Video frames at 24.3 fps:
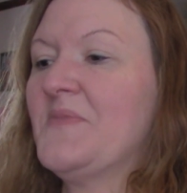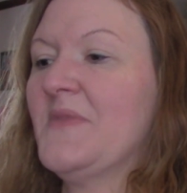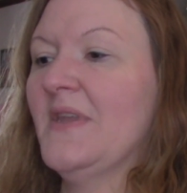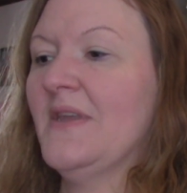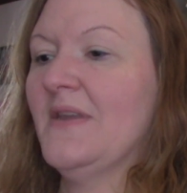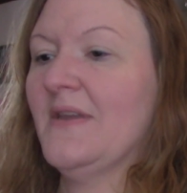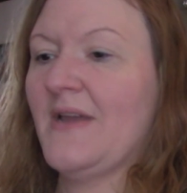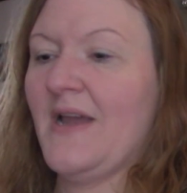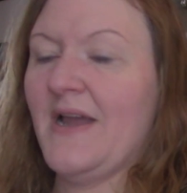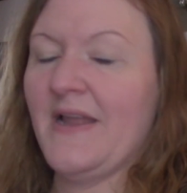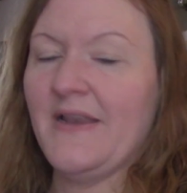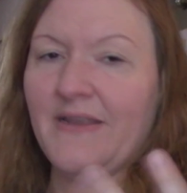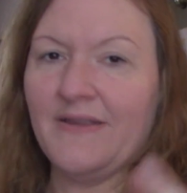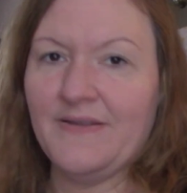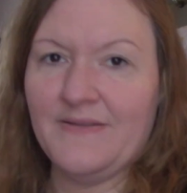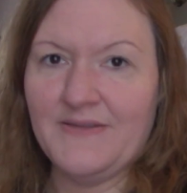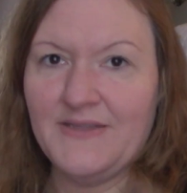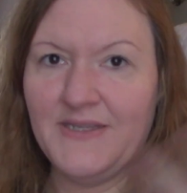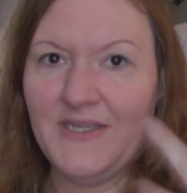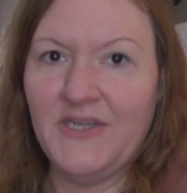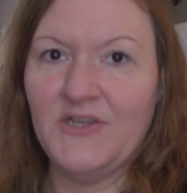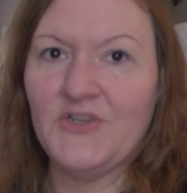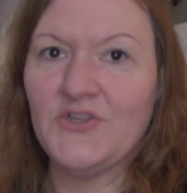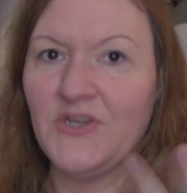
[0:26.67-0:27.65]
kind of
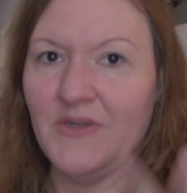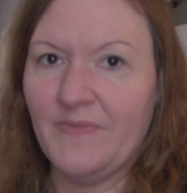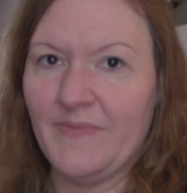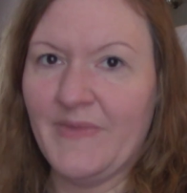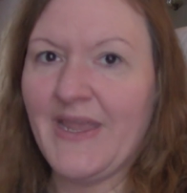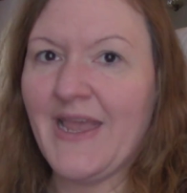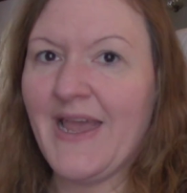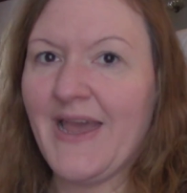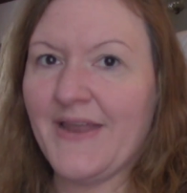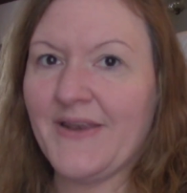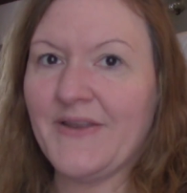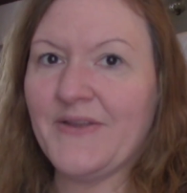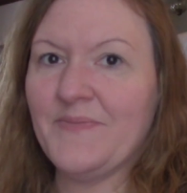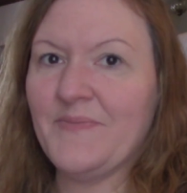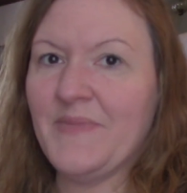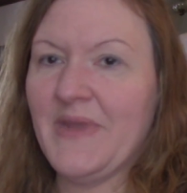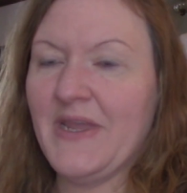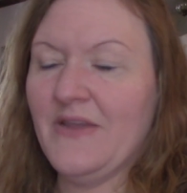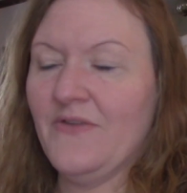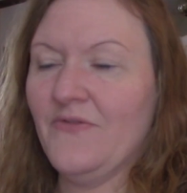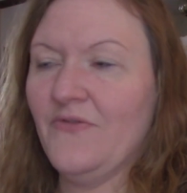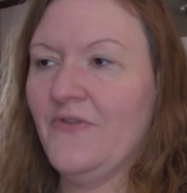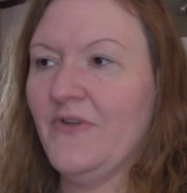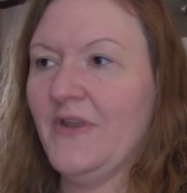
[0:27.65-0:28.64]
teaching me how to
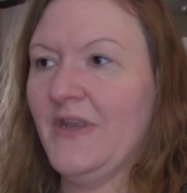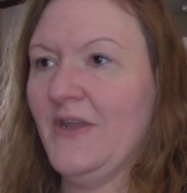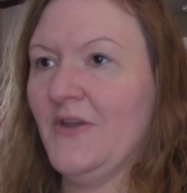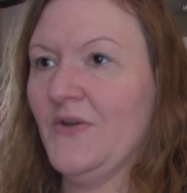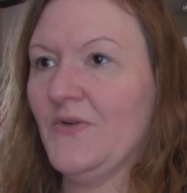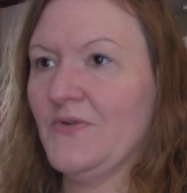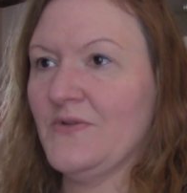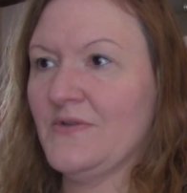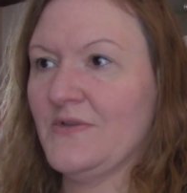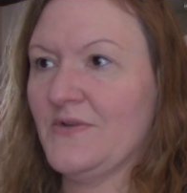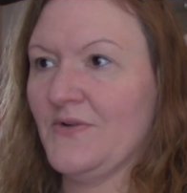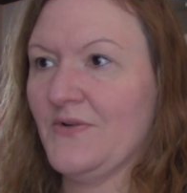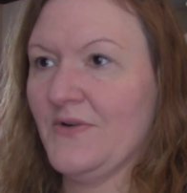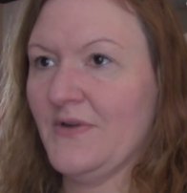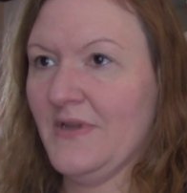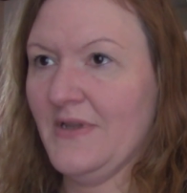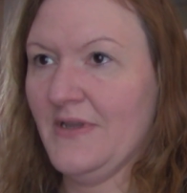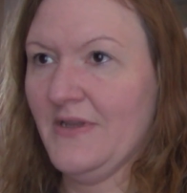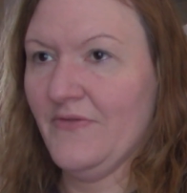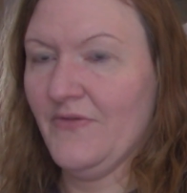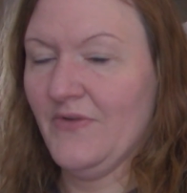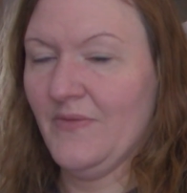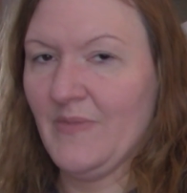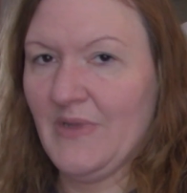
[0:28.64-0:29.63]
make videos or
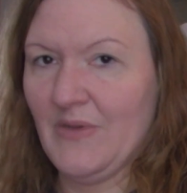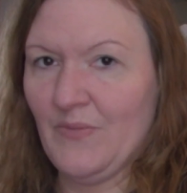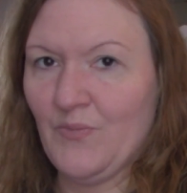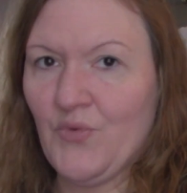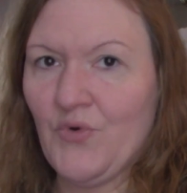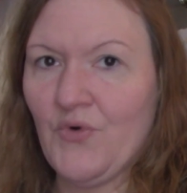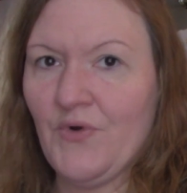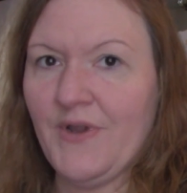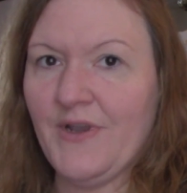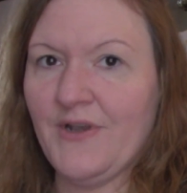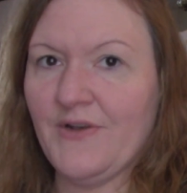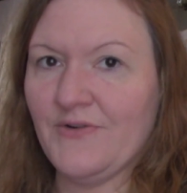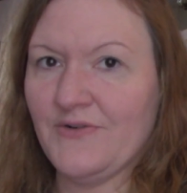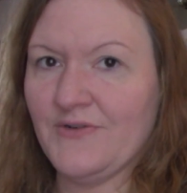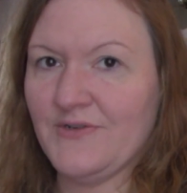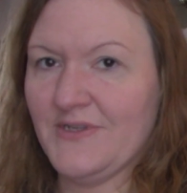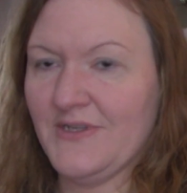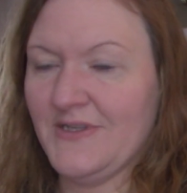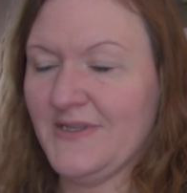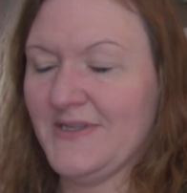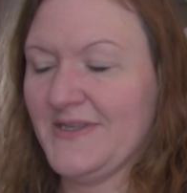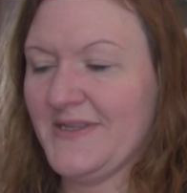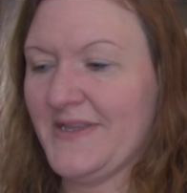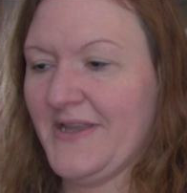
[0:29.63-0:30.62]
giving me pointers
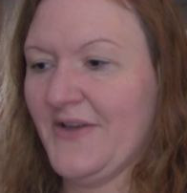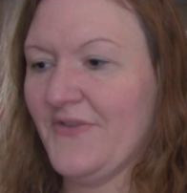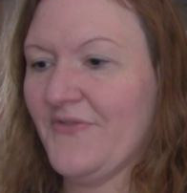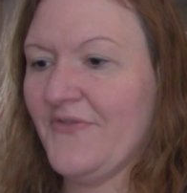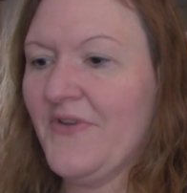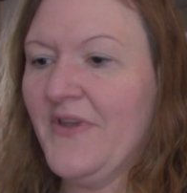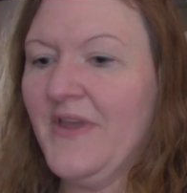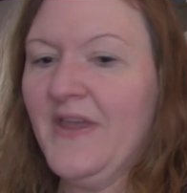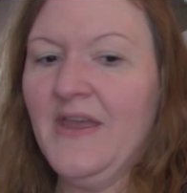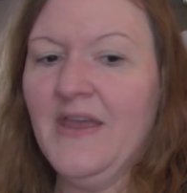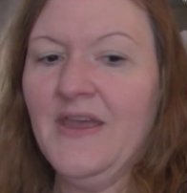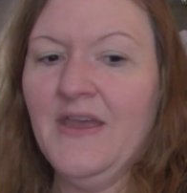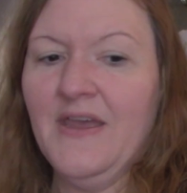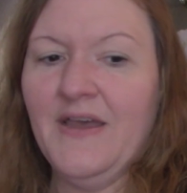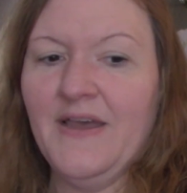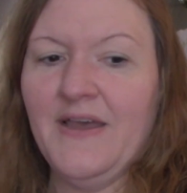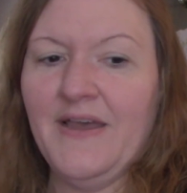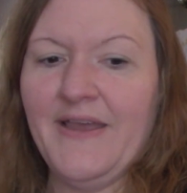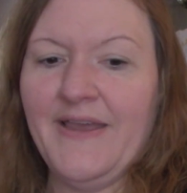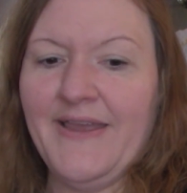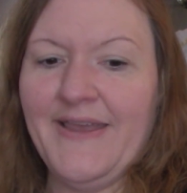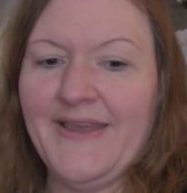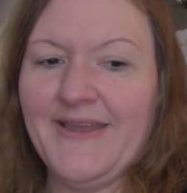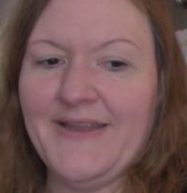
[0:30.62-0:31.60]
and stuff.
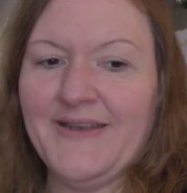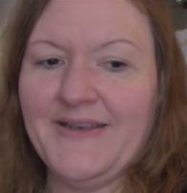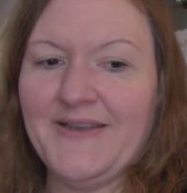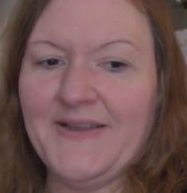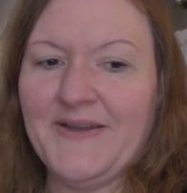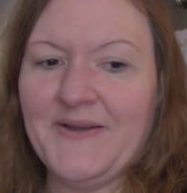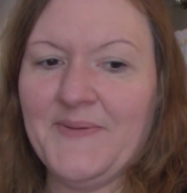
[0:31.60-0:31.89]
And